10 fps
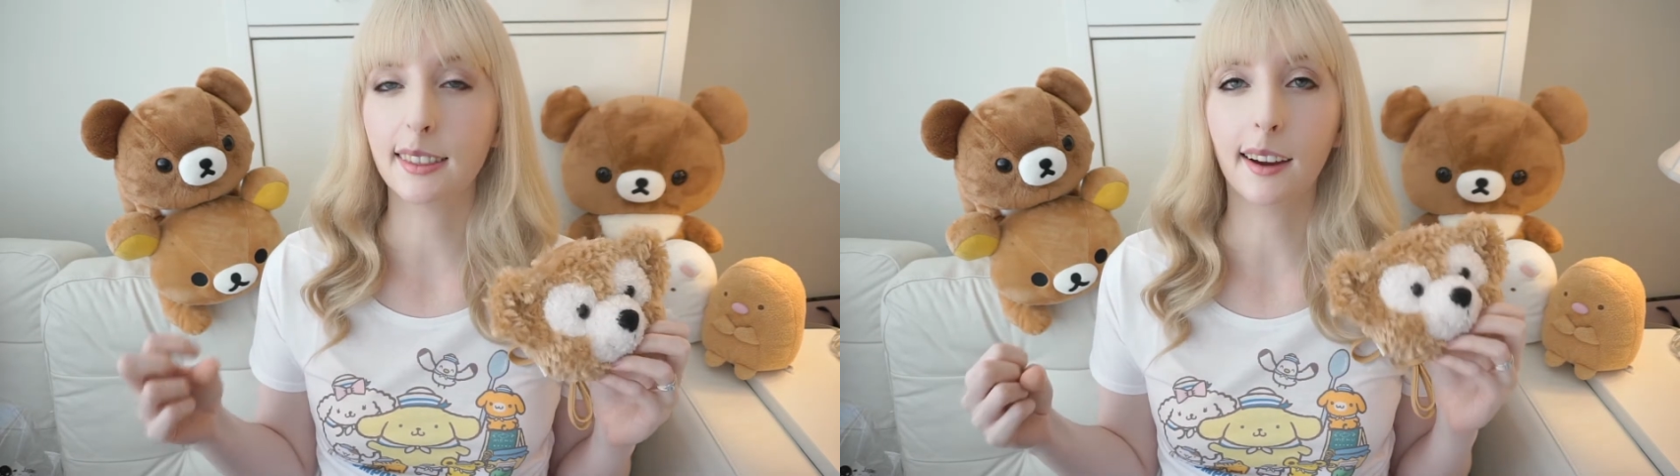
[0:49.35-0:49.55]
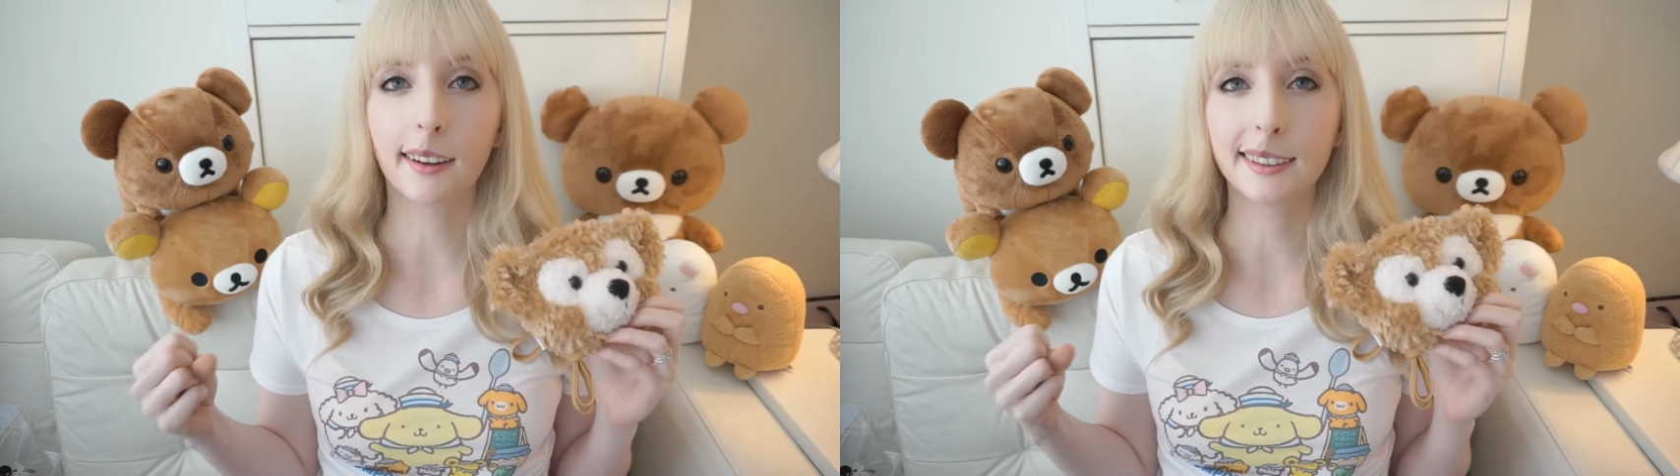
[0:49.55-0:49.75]

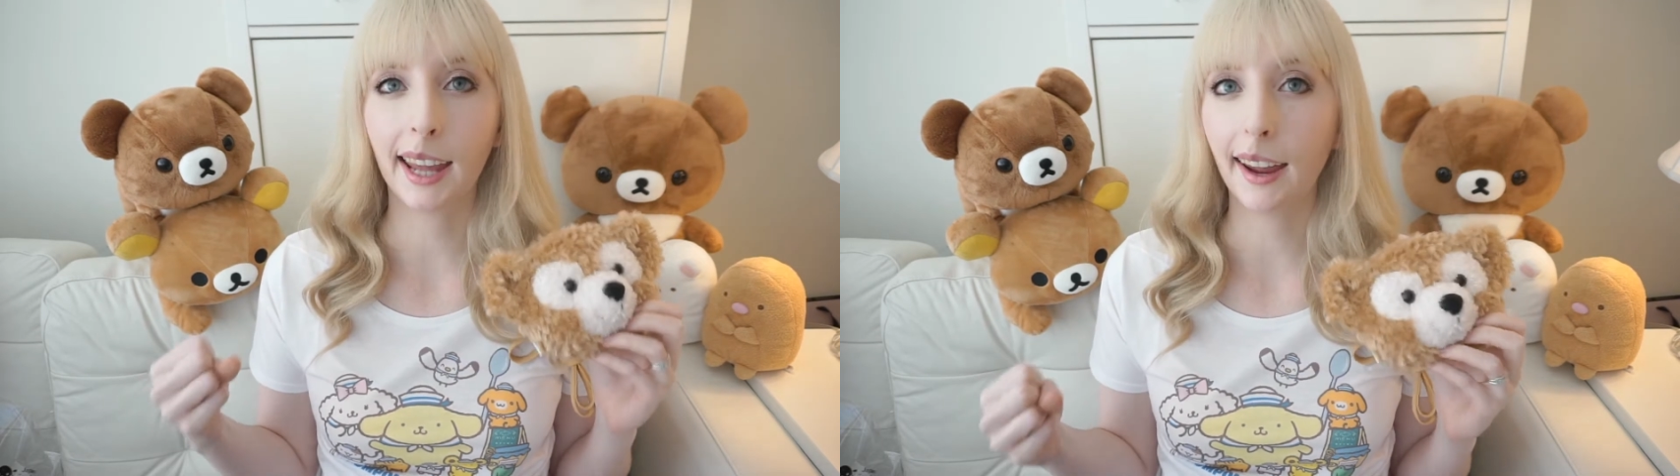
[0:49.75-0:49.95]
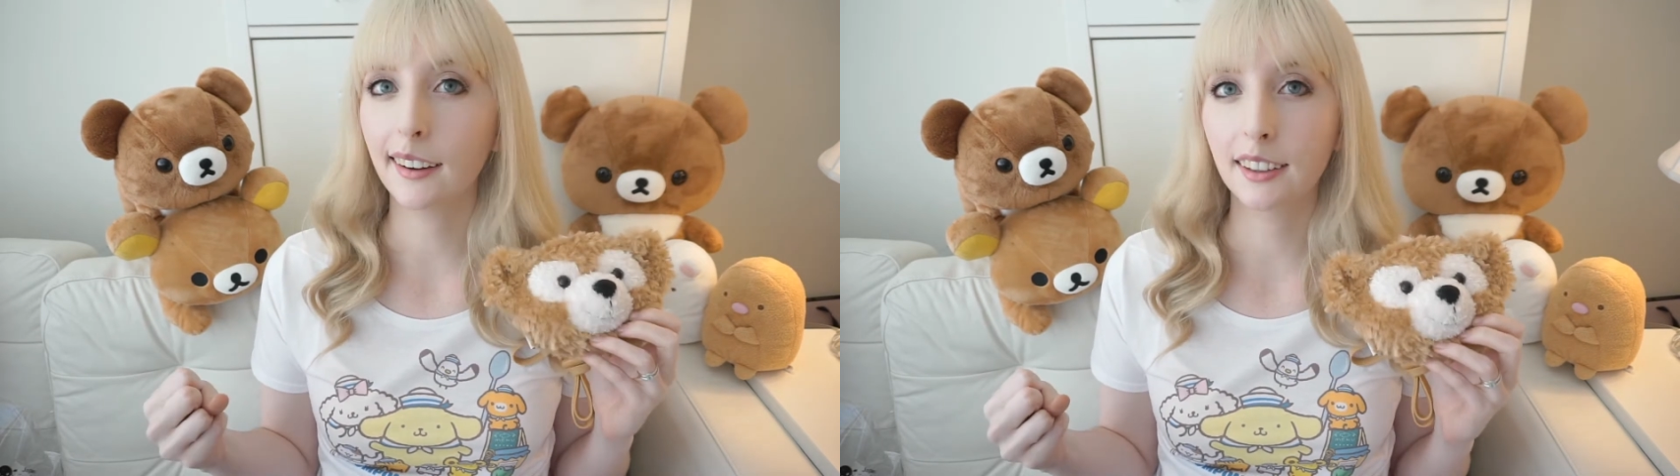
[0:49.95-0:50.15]
their
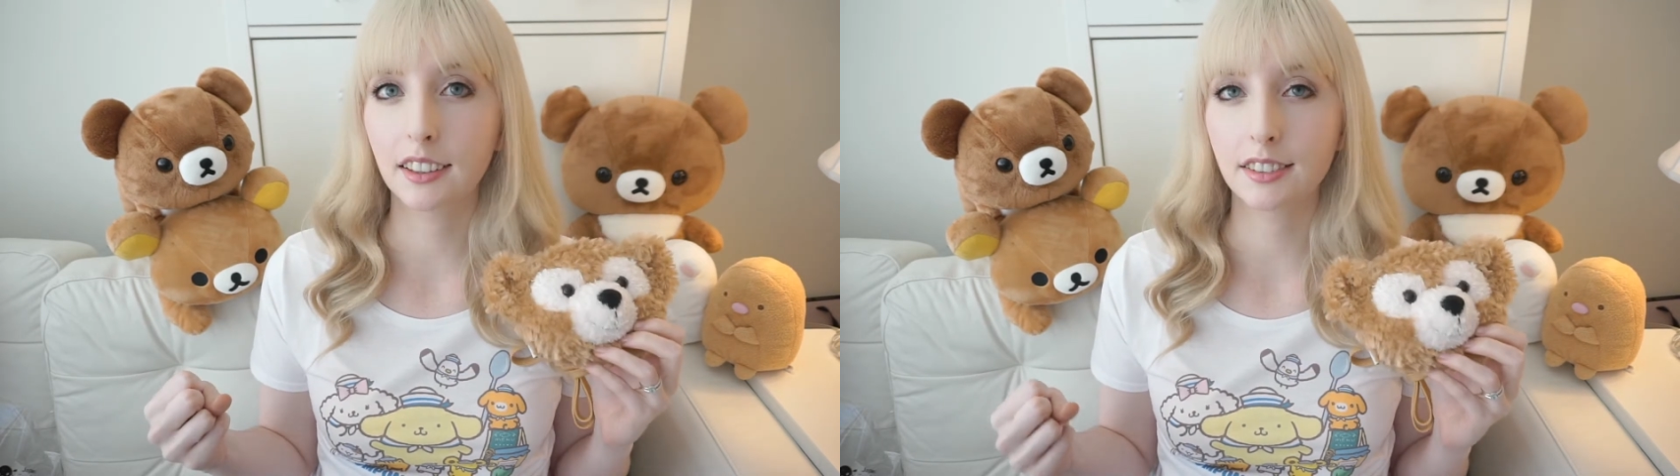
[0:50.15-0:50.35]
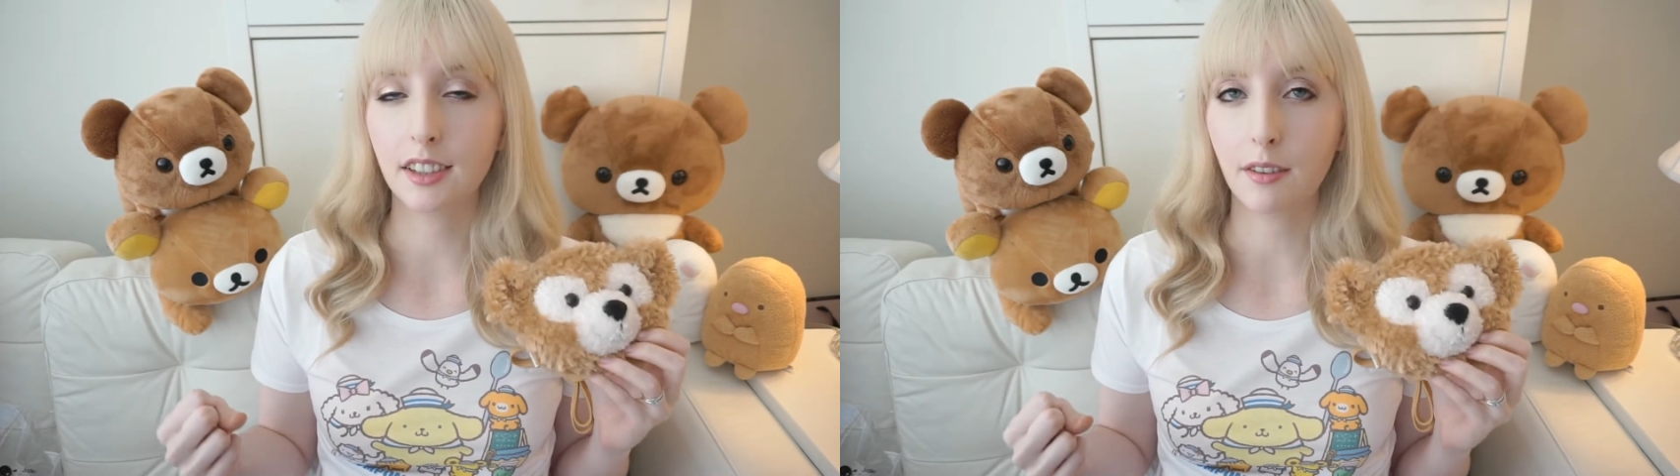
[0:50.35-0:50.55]

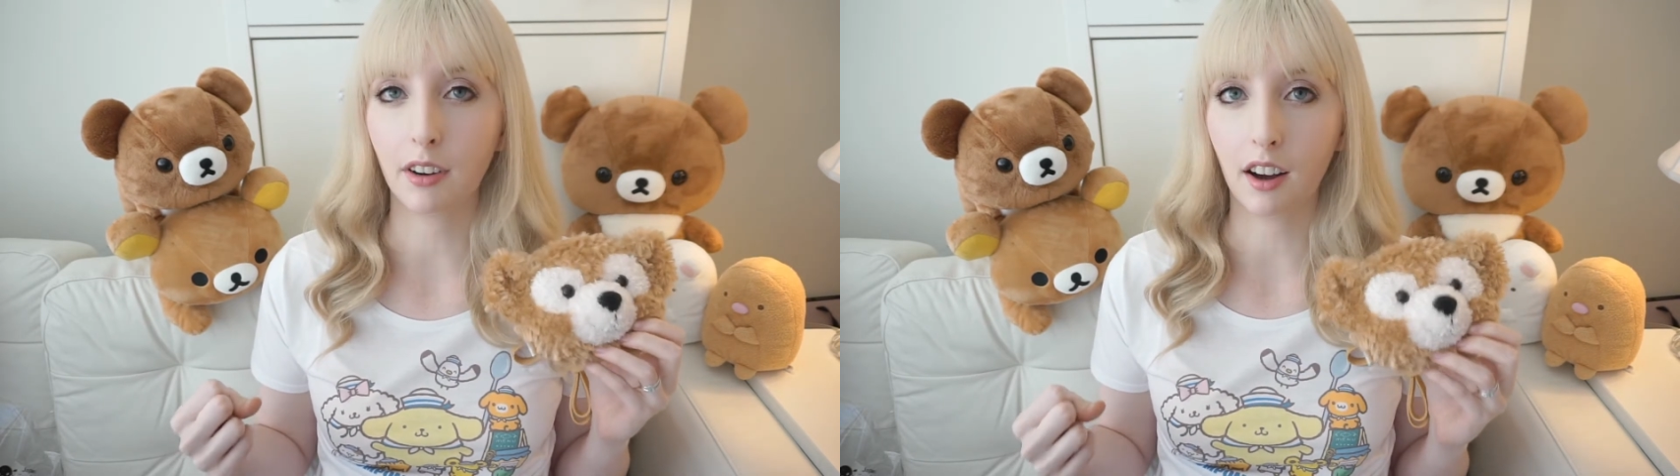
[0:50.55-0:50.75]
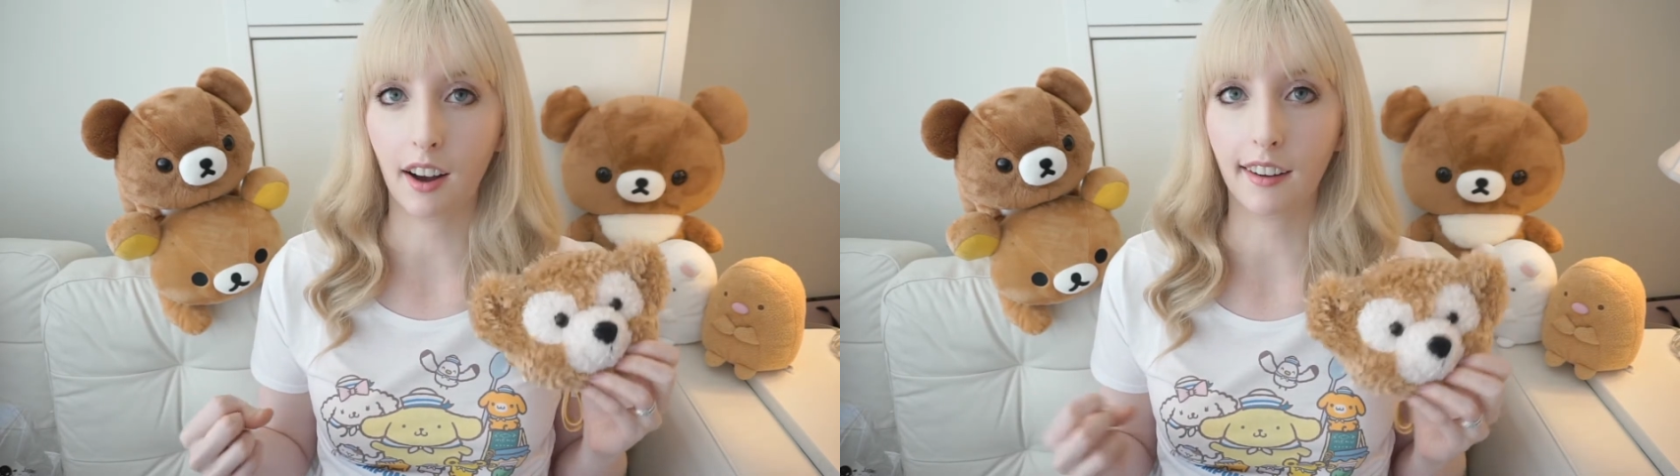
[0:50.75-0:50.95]
character stuff
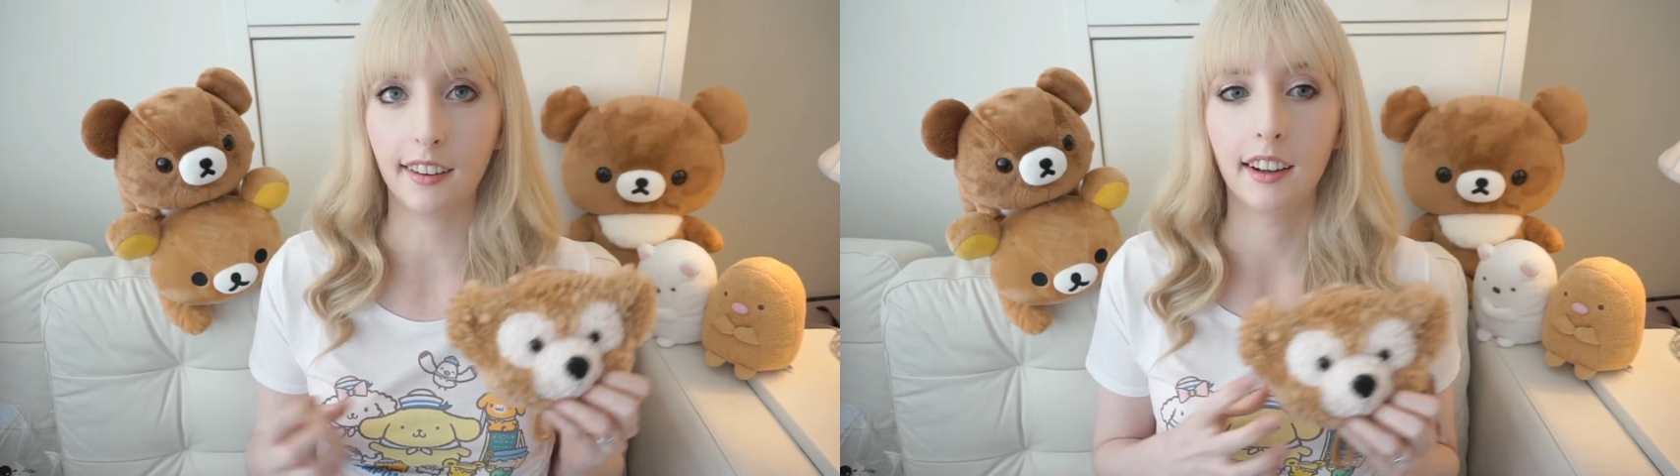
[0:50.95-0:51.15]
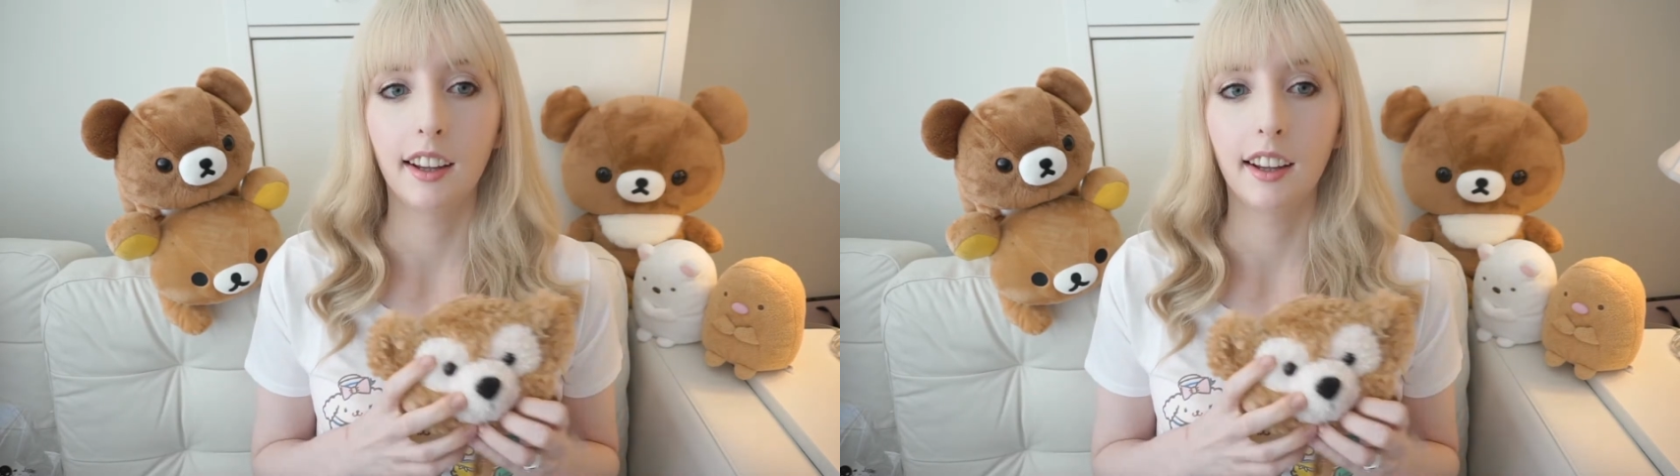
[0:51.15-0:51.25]
on.